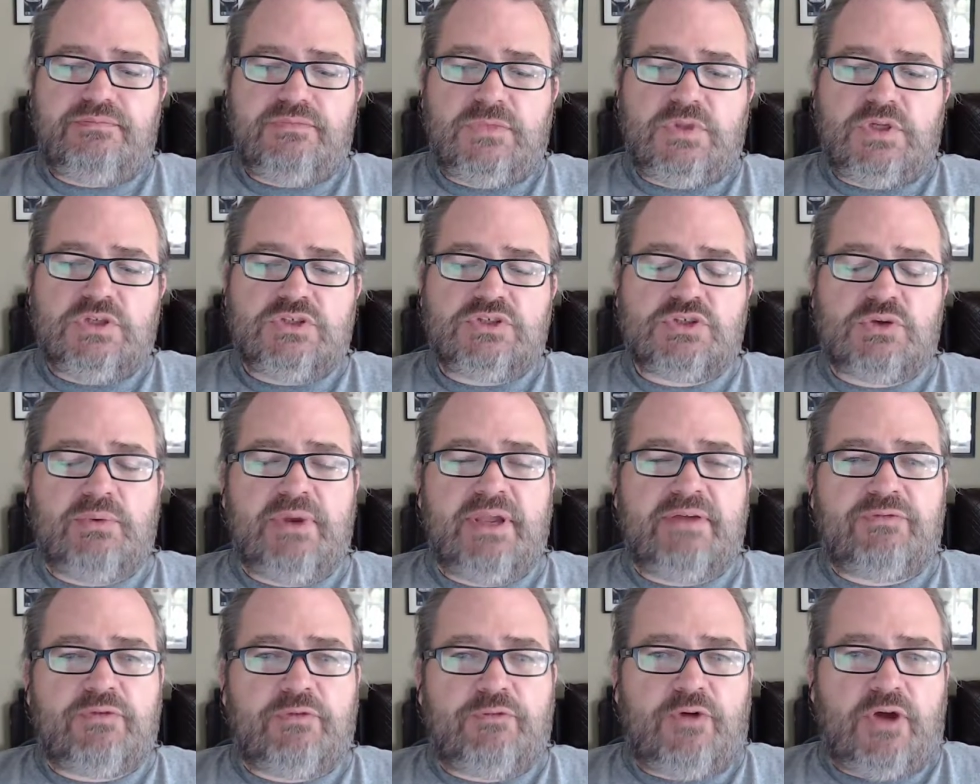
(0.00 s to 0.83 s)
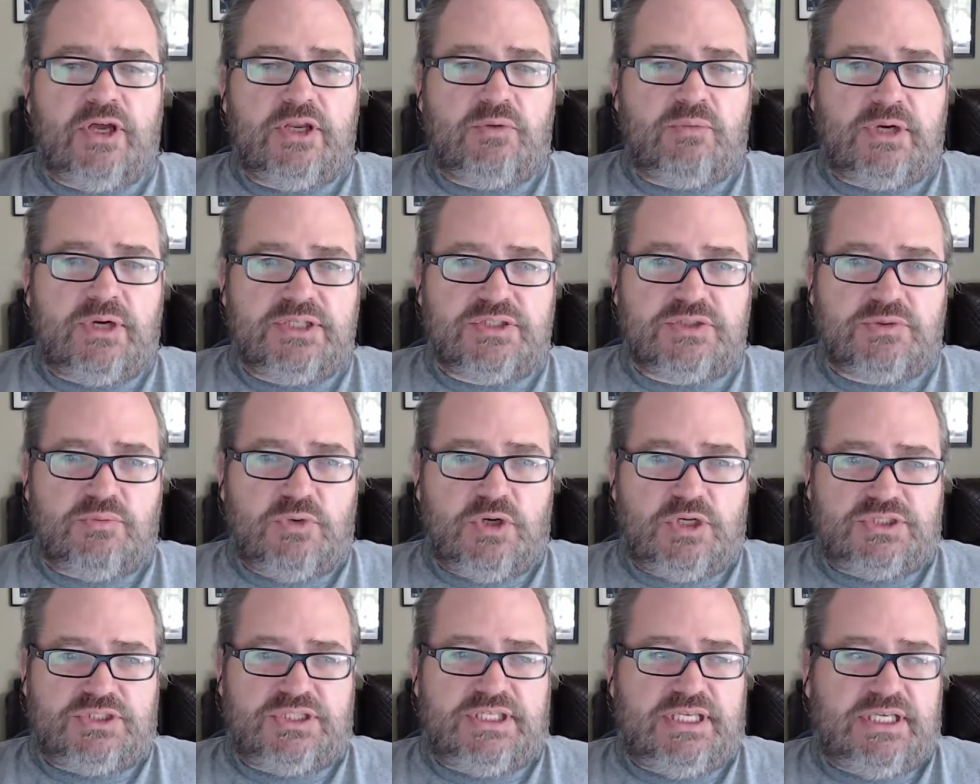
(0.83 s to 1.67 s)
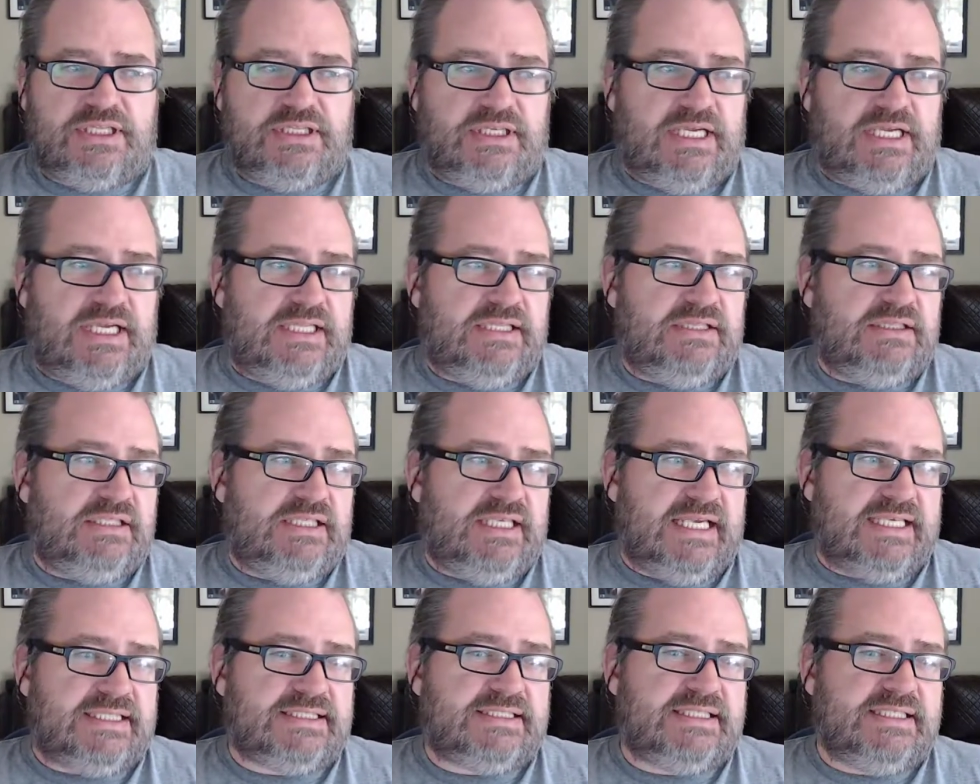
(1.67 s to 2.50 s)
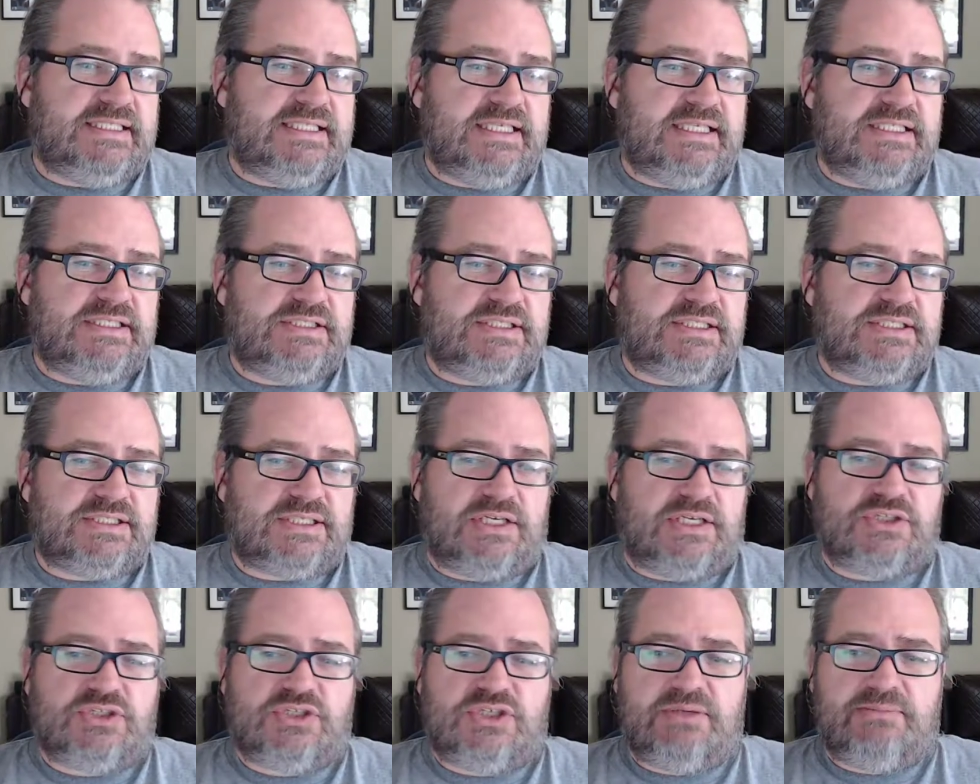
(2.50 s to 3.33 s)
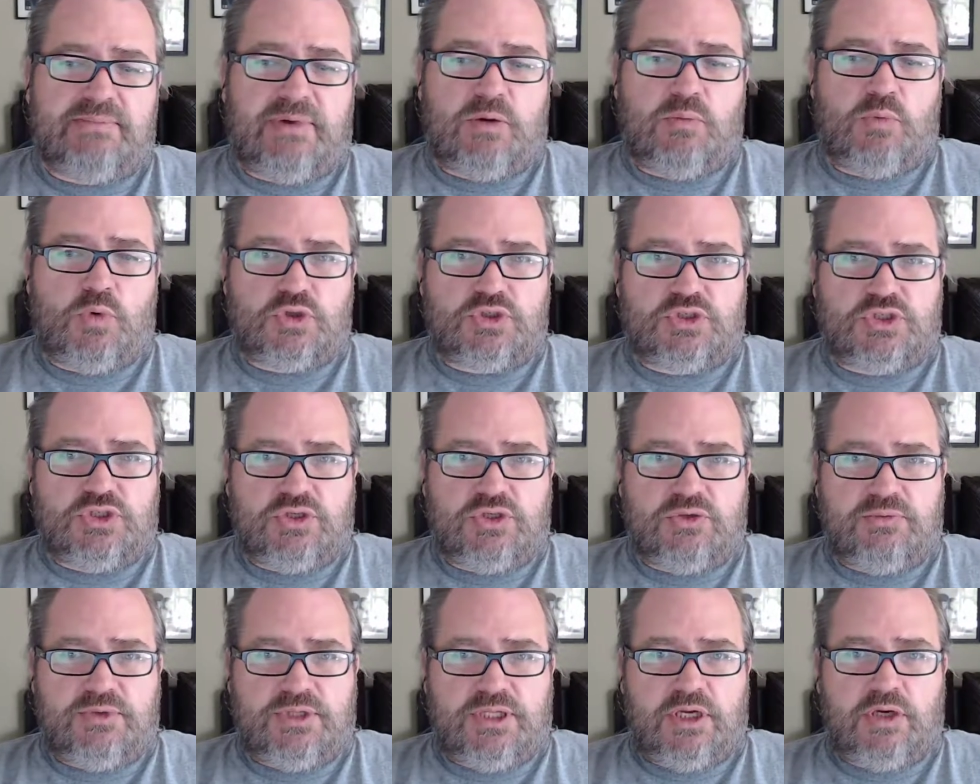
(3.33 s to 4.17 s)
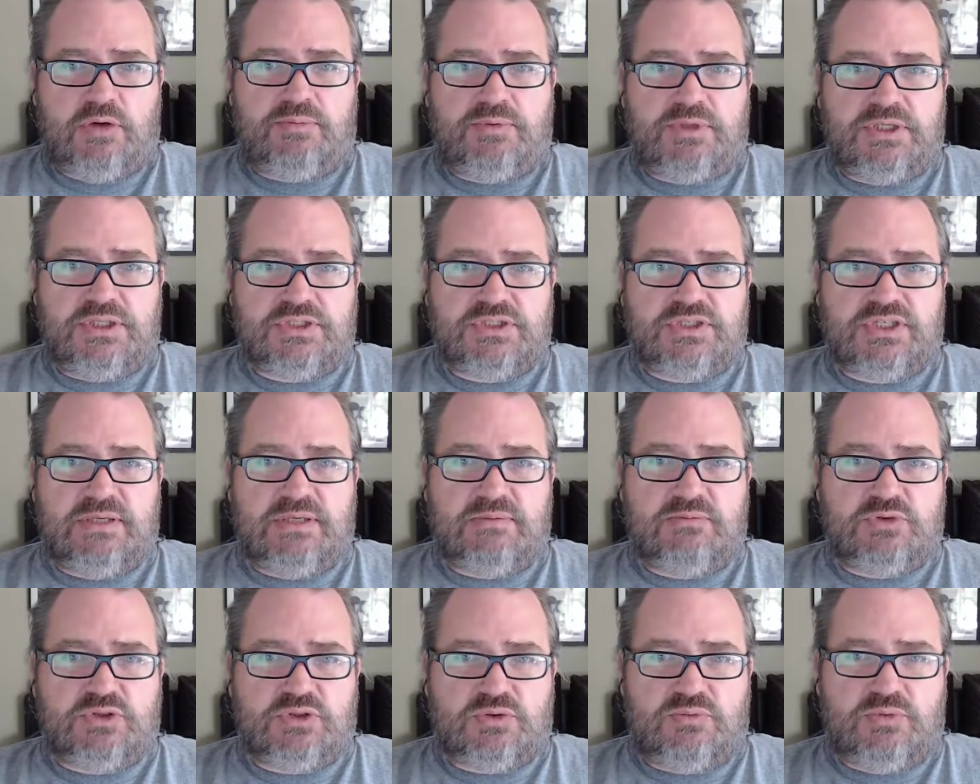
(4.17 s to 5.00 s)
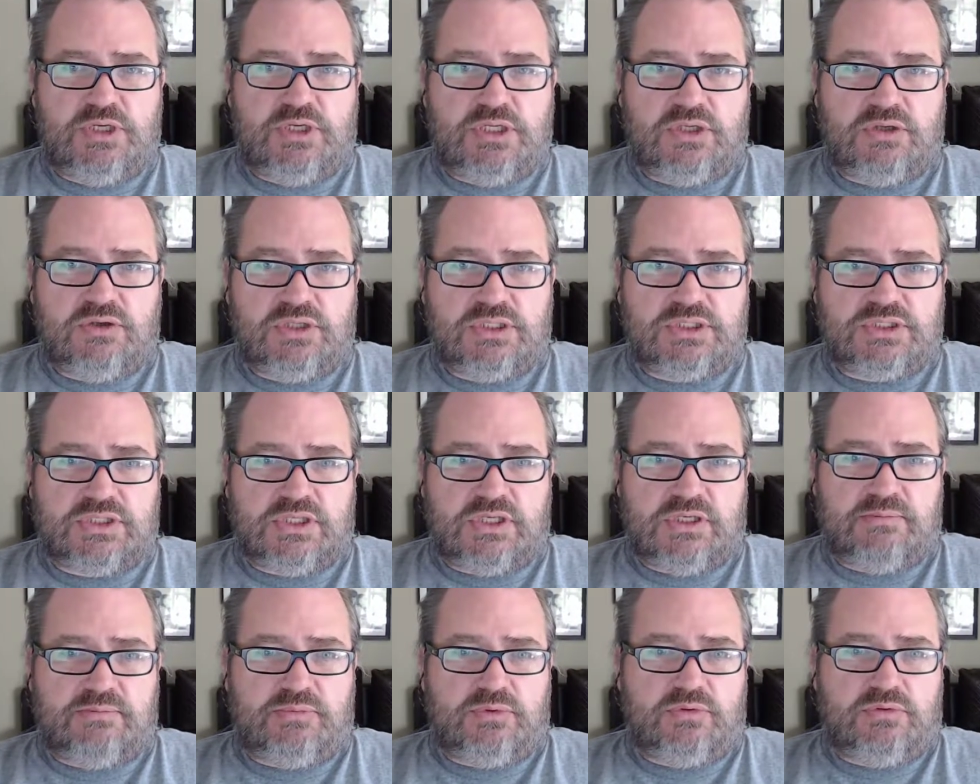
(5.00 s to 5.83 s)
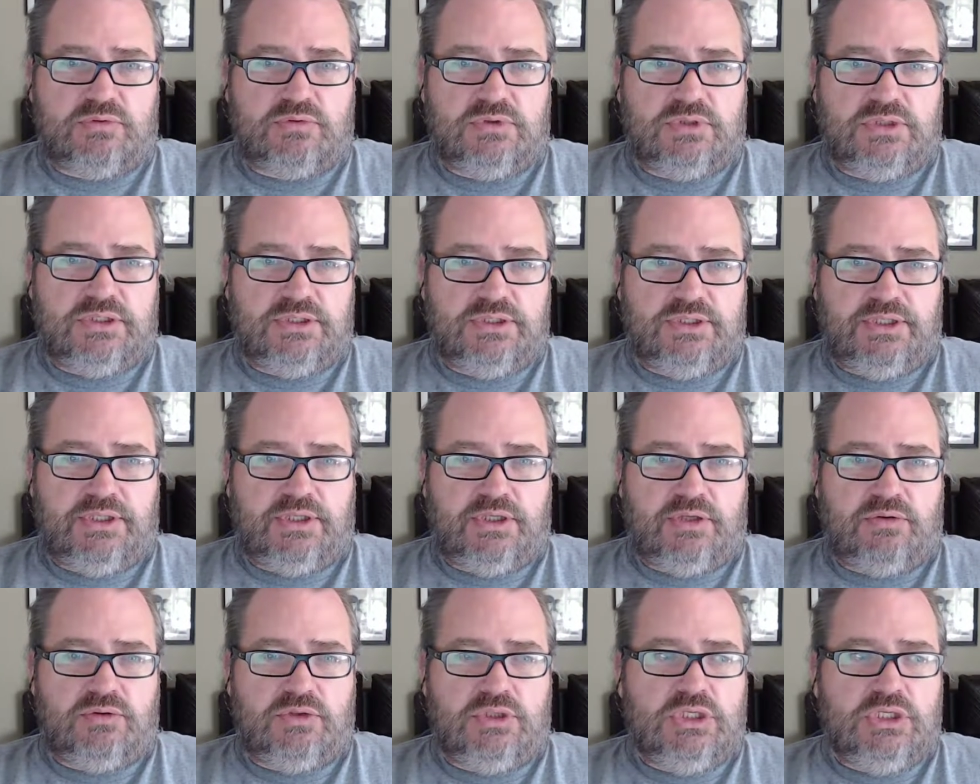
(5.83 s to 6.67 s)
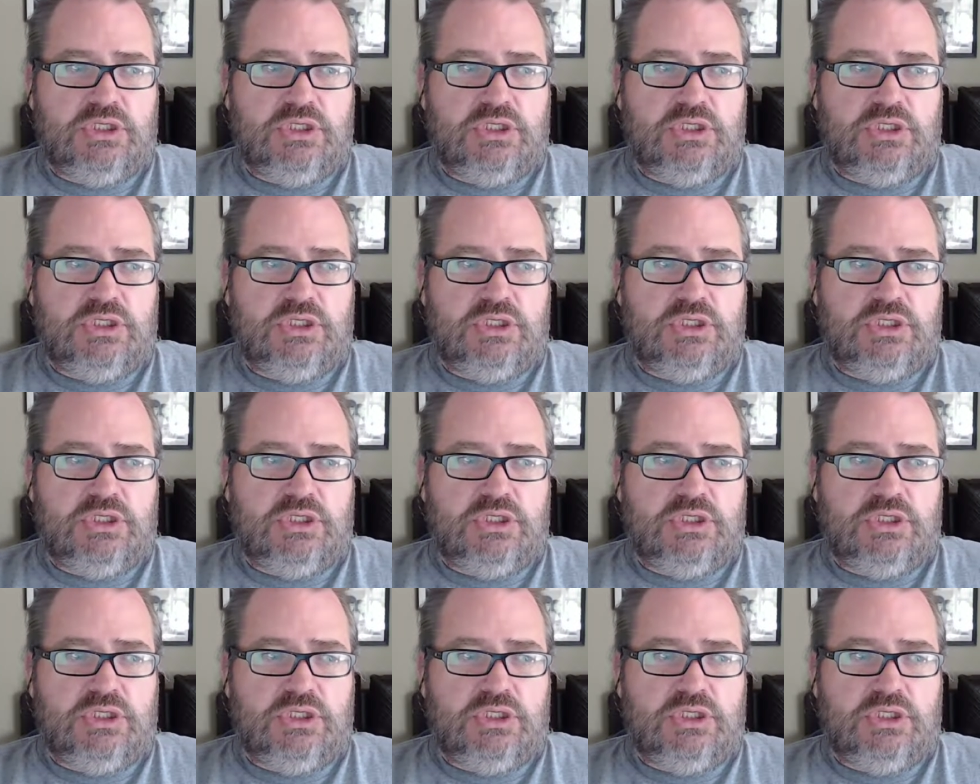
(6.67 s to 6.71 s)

So we have to find a way to work together. And yesterday's discussion about what to do with the opening scene was a really good example, you know.